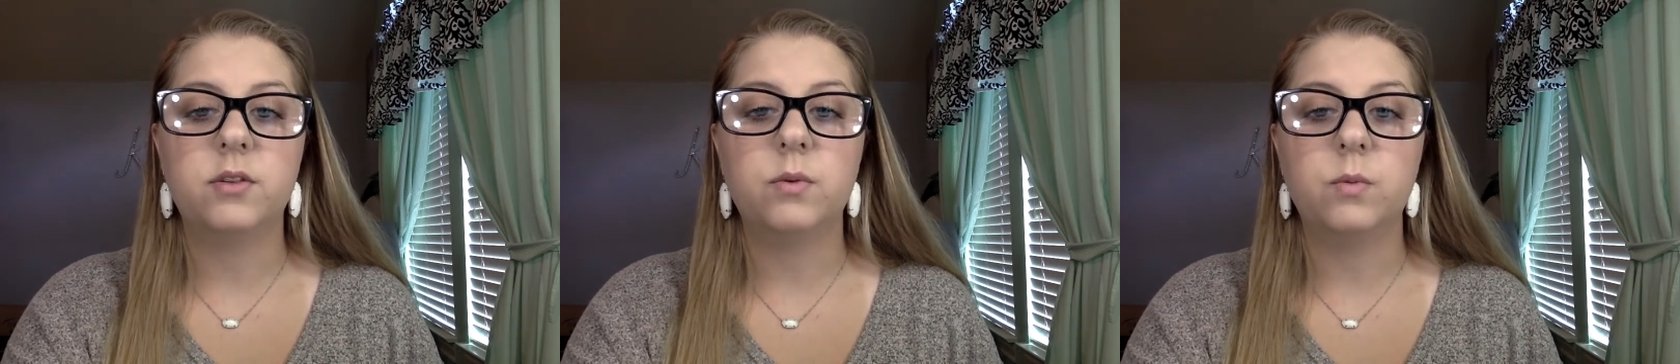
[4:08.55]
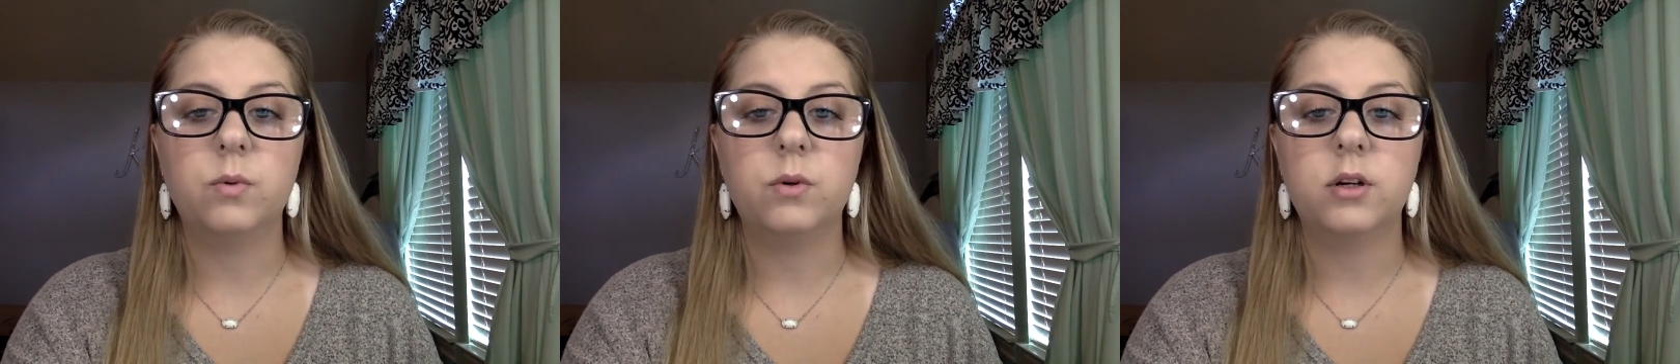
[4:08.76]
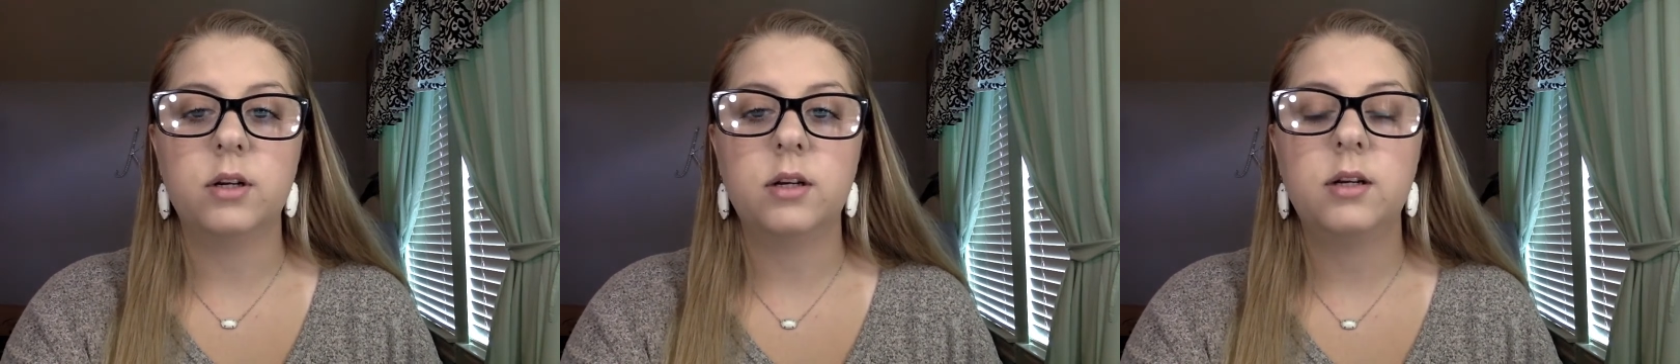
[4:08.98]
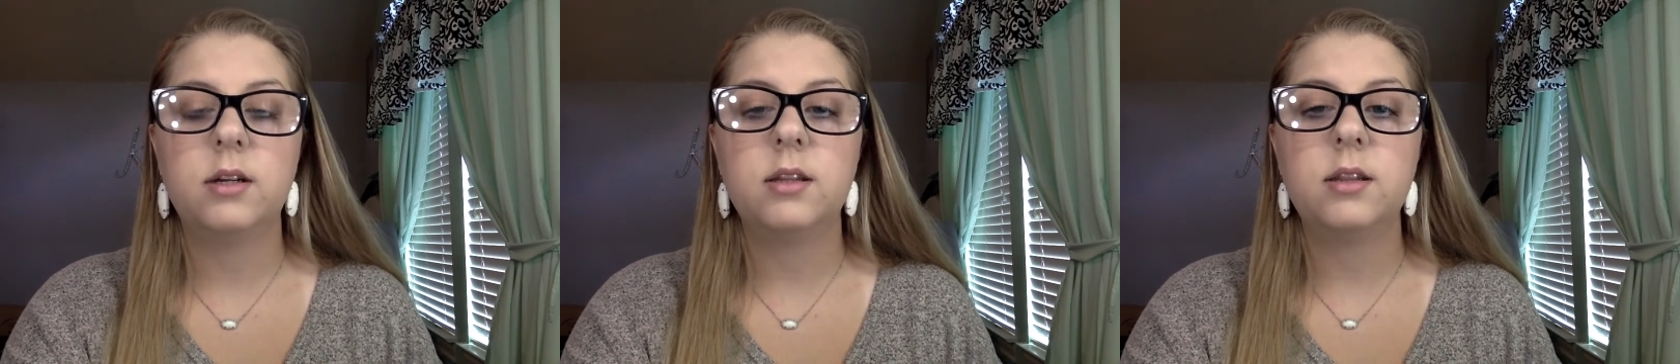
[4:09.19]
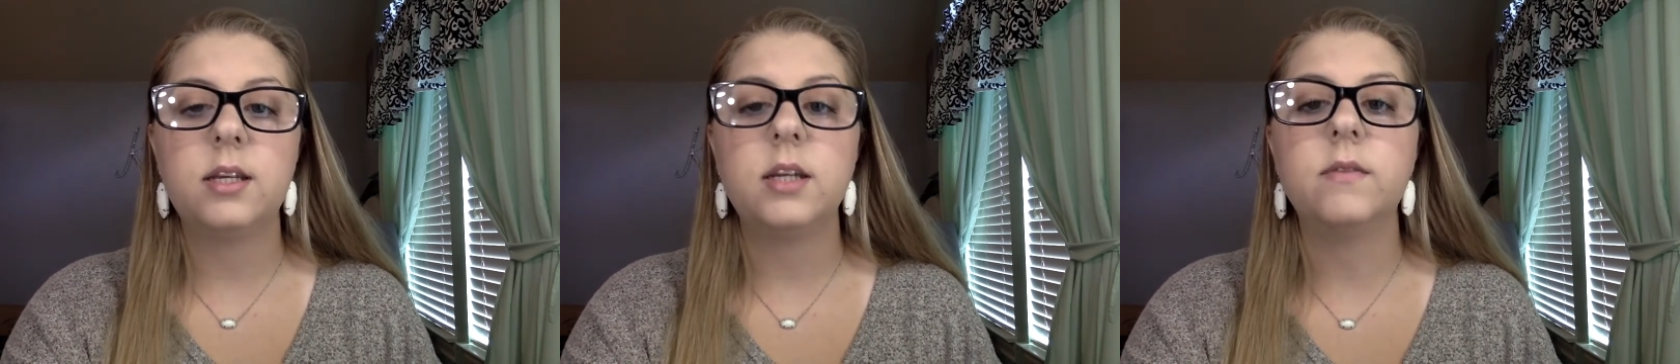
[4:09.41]
war,
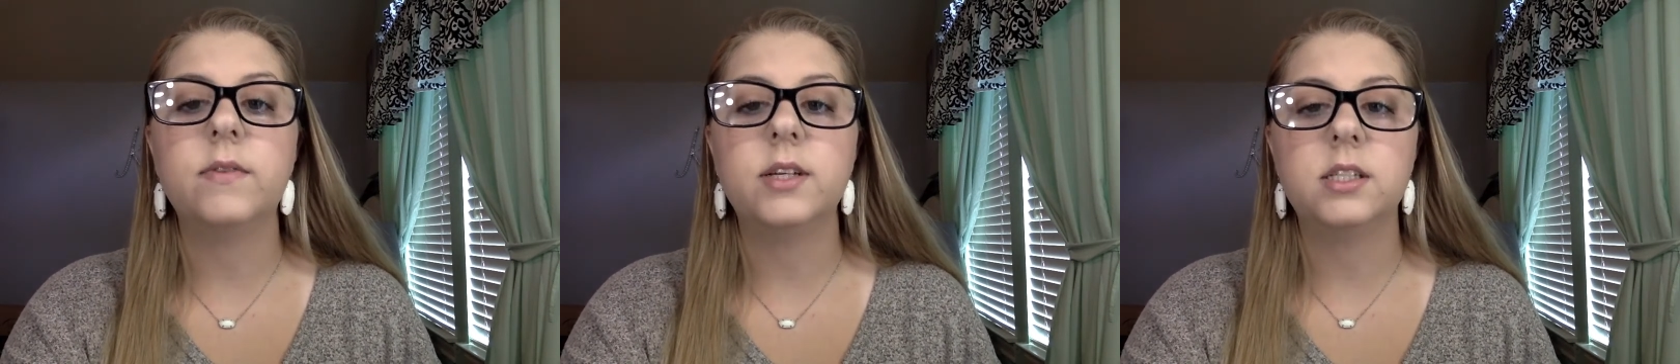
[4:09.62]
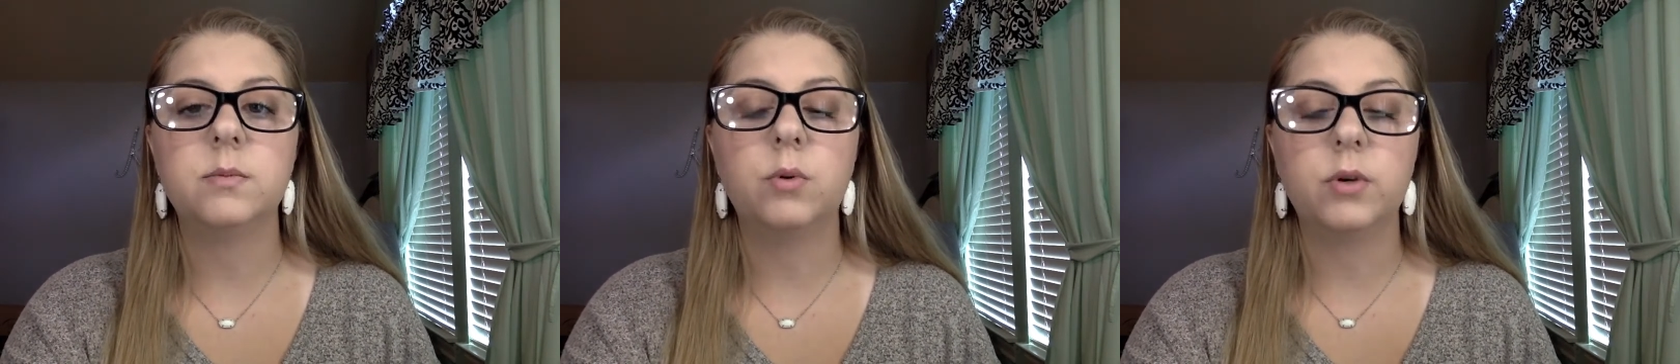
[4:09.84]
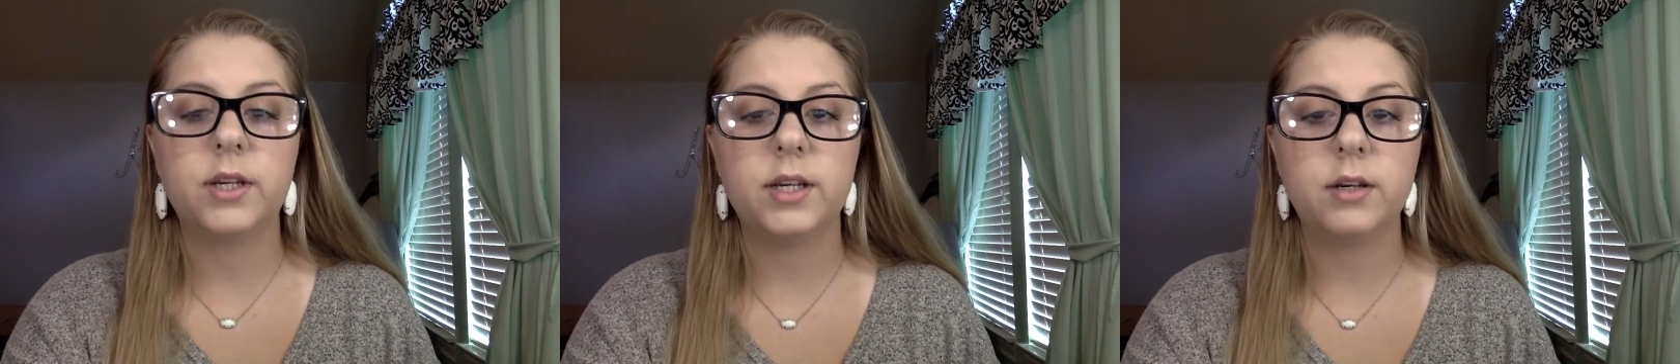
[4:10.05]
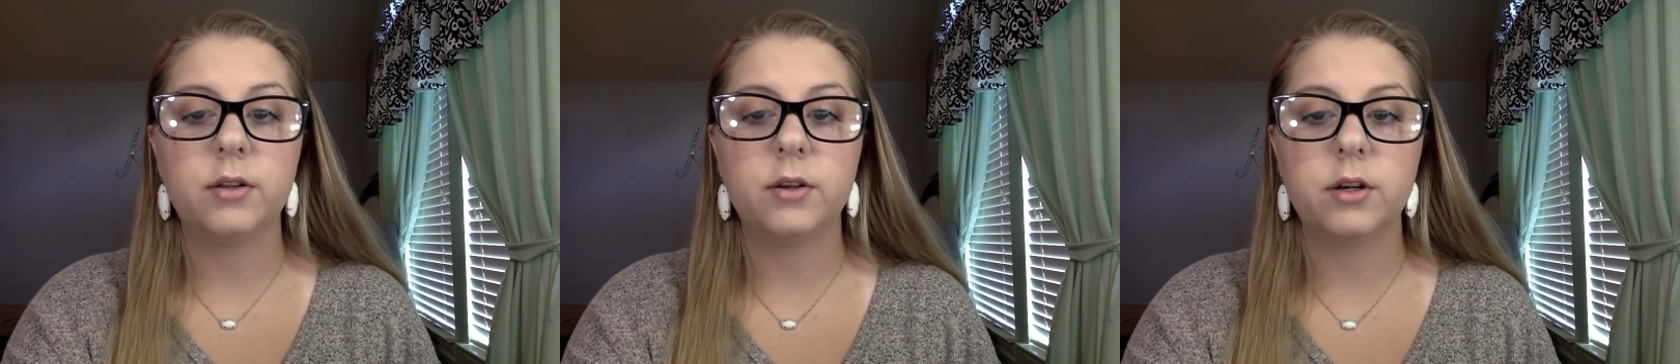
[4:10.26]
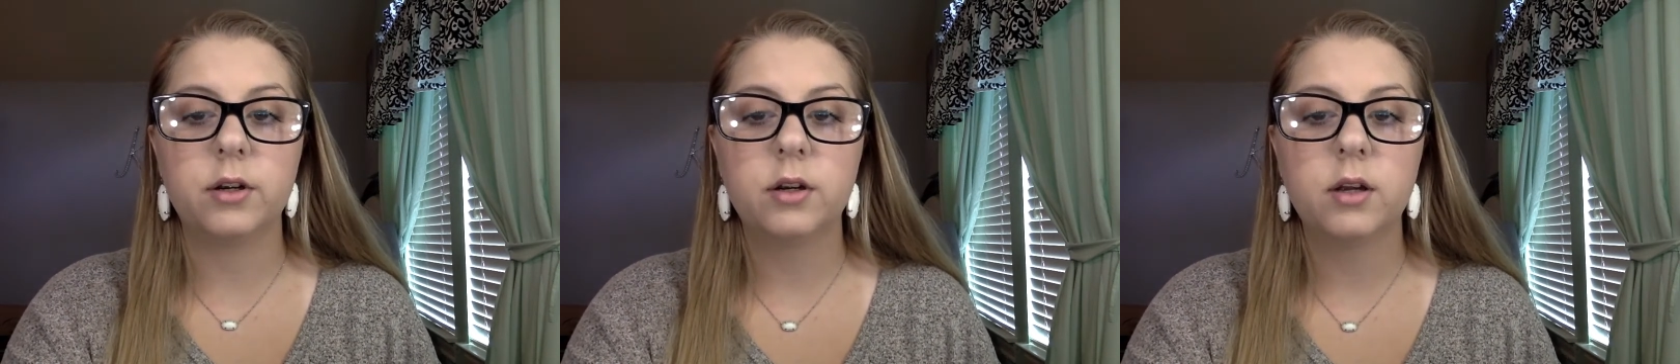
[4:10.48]
the invisible
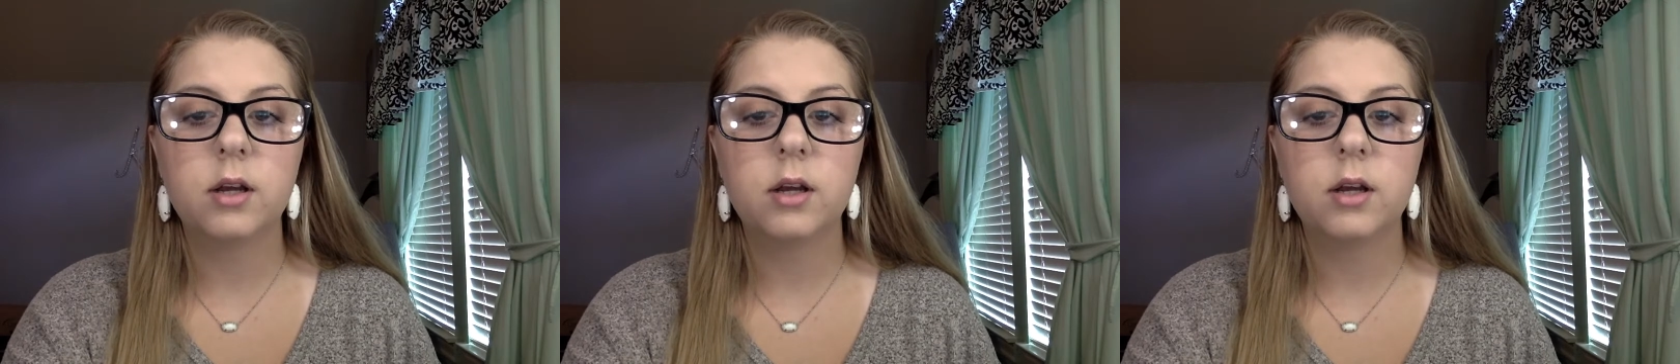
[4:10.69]
killer,